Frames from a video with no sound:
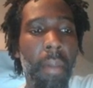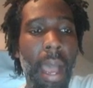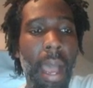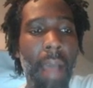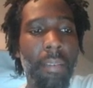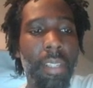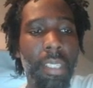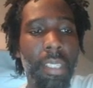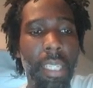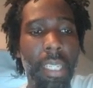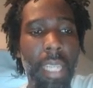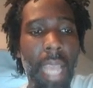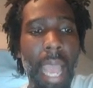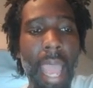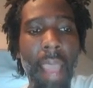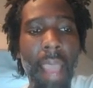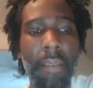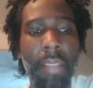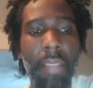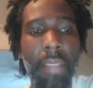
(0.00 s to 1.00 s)
Obviously,
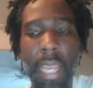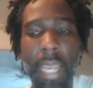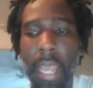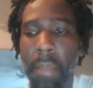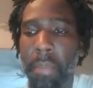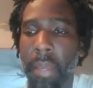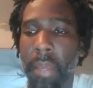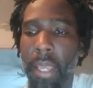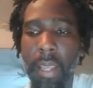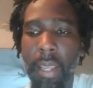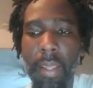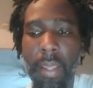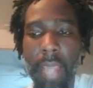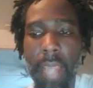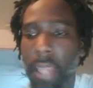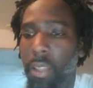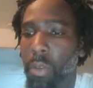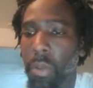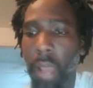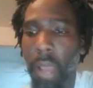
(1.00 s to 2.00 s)
I have the NAP
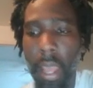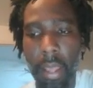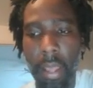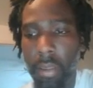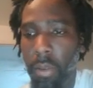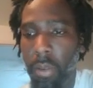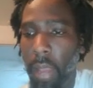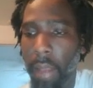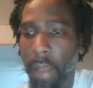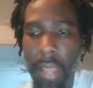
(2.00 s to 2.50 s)
that you